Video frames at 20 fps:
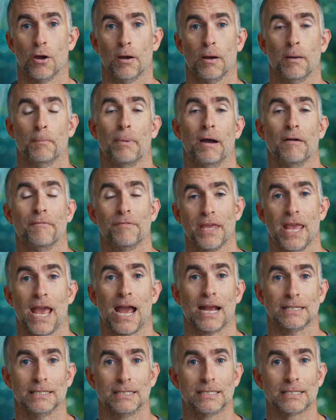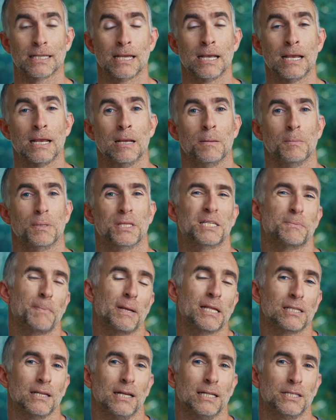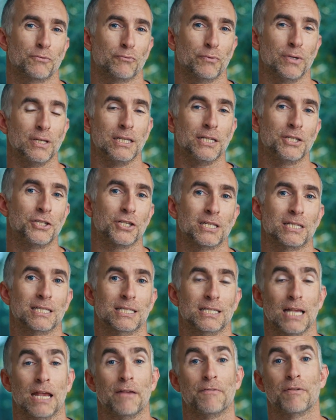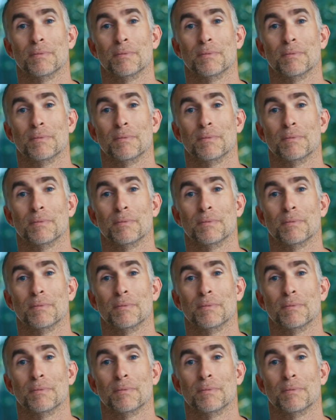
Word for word: above the actors. But the space lights really just save